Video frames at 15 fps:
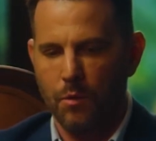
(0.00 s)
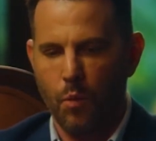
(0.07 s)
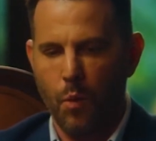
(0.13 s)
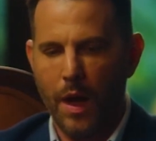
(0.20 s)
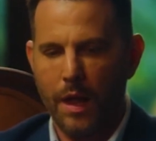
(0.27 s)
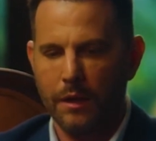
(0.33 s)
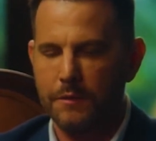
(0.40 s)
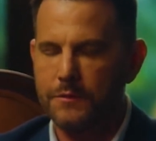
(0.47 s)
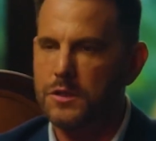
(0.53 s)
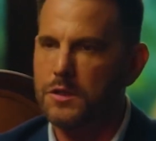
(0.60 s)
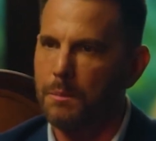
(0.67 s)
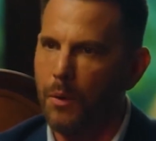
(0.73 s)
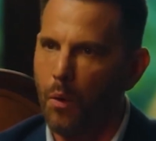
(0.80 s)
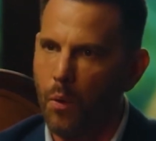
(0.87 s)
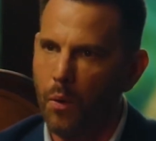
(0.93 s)
well of
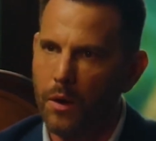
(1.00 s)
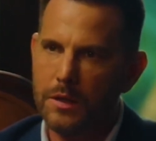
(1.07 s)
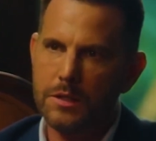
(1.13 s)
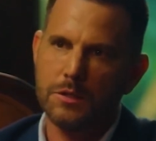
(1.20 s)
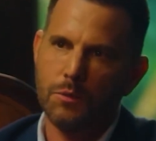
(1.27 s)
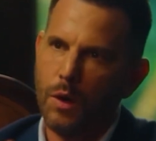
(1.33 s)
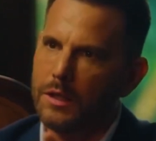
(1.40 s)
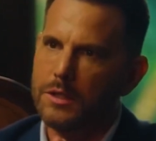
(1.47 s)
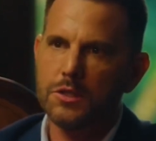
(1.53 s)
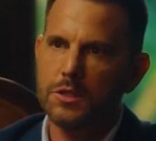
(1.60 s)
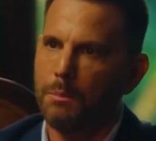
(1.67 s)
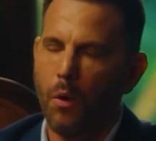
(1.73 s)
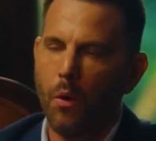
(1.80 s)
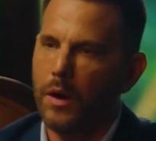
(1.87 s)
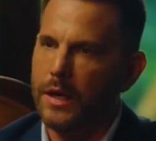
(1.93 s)
support, it's
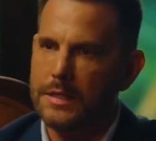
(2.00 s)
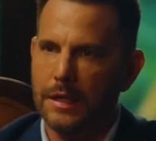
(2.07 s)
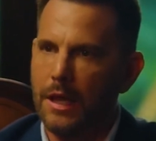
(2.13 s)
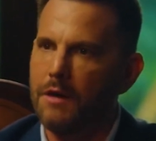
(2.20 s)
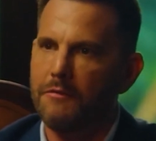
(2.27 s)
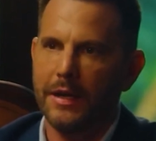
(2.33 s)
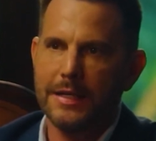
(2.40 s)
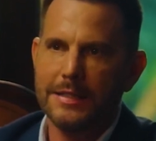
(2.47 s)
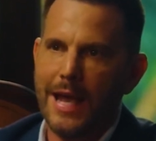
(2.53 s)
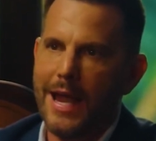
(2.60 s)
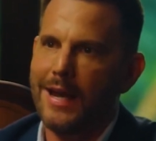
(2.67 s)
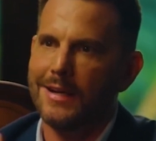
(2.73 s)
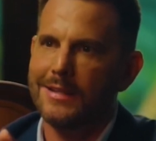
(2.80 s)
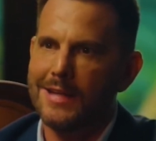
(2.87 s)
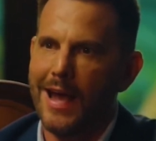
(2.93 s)
support, it's love and it's
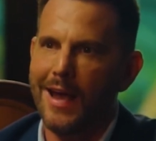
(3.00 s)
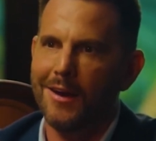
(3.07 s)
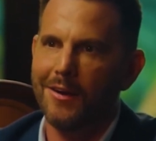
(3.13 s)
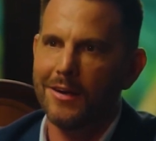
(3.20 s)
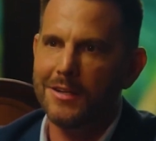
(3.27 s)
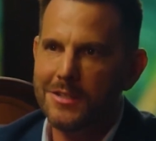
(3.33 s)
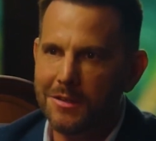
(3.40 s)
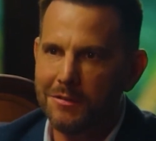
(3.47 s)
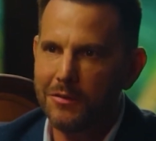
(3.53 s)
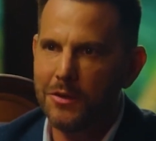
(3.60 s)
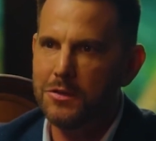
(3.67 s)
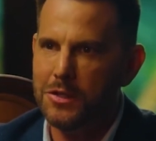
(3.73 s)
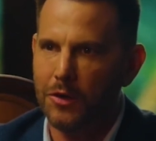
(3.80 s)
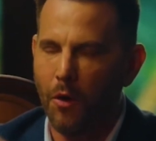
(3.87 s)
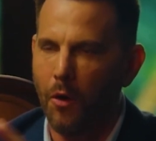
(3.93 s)
hate and it's anger and it's
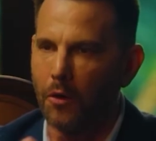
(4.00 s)
confusion,